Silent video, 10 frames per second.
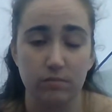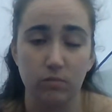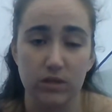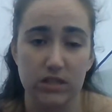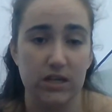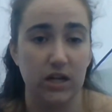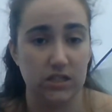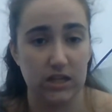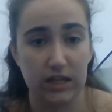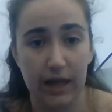was a Nazi
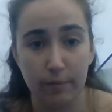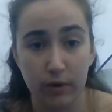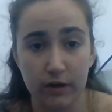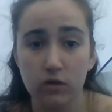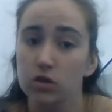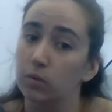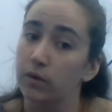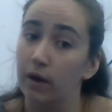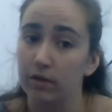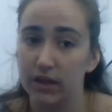collaborator, so we're
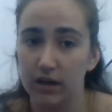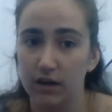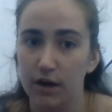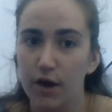not really going to